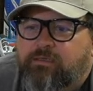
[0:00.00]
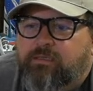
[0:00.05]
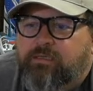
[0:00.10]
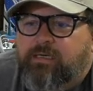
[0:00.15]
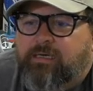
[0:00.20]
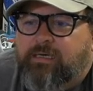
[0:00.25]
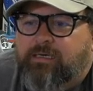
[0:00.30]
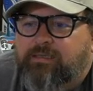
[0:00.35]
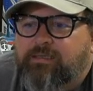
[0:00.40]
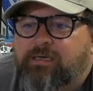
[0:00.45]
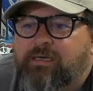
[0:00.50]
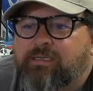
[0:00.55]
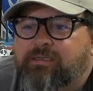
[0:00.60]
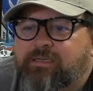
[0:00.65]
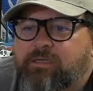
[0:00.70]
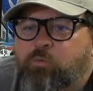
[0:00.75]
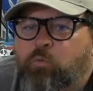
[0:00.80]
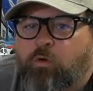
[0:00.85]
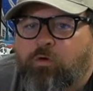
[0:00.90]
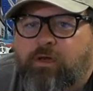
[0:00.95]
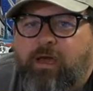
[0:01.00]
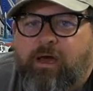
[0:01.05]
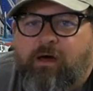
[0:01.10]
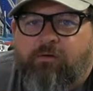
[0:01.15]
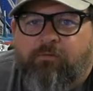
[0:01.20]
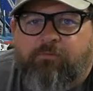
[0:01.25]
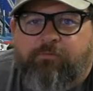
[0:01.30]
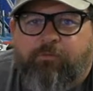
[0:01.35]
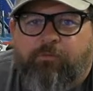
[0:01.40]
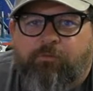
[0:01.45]
it didn't work
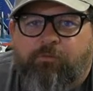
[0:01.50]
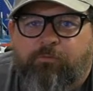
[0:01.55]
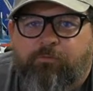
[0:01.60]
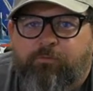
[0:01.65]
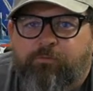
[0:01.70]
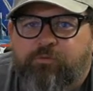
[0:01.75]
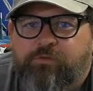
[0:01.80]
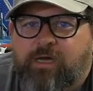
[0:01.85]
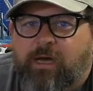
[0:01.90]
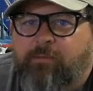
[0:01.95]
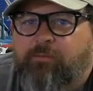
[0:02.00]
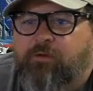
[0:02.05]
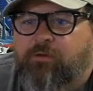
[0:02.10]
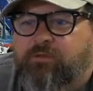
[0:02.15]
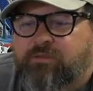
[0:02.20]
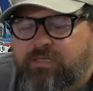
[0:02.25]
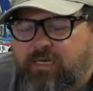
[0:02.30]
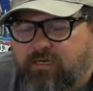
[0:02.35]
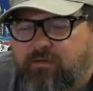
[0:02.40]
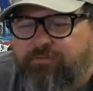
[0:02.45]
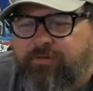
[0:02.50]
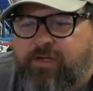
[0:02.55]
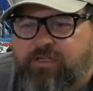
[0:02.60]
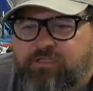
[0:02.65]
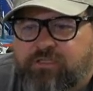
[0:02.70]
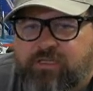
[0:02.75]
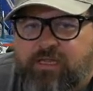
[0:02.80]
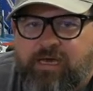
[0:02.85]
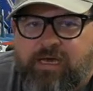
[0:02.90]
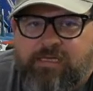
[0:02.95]
out for Futaba to take advantage
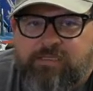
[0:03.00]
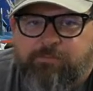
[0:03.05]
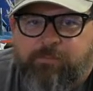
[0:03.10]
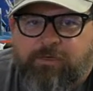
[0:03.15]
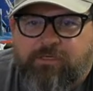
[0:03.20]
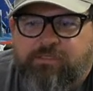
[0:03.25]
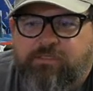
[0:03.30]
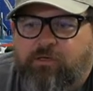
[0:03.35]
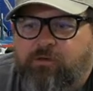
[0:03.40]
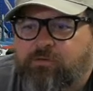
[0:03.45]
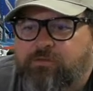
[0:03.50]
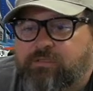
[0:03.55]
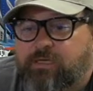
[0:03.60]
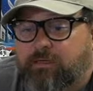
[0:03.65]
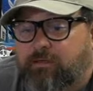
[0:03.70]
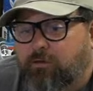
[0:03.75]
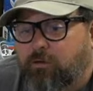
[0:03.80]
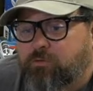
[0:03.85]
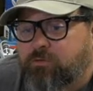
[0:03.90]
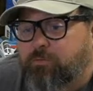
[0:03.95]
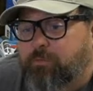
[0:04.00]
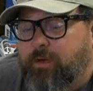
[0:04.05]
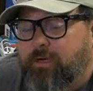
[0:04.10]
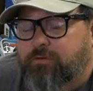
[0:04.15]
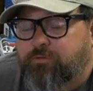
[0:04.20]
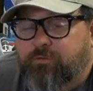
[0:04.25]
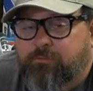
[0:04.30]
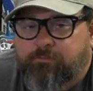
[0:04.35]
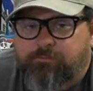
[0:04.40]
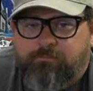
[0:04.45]
of the S-Bus, so it's like, go
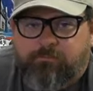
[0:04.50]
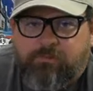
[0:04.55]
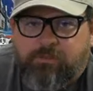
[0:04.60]
Spectrum.